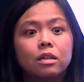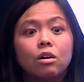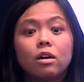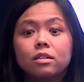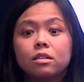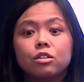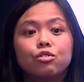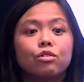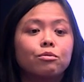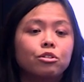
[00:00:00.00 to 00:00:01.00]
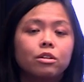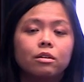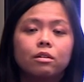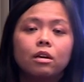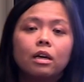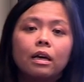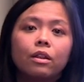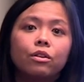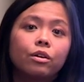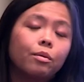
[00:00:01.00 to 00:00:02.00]
It causes disruption in,
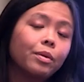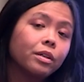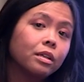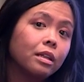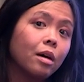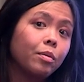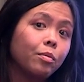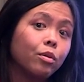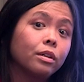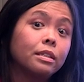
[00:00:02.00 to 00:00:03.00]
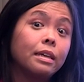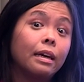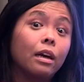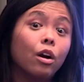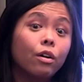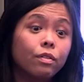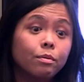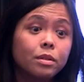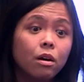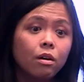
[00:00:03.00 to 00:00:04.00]
in the ability that people can take care of
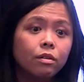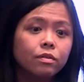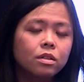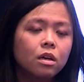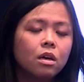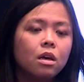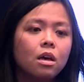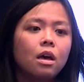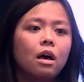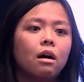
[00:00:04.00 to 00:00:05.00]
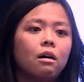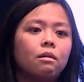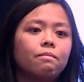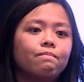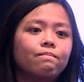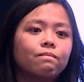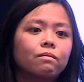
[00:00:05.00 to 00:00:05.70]
themselves. Um,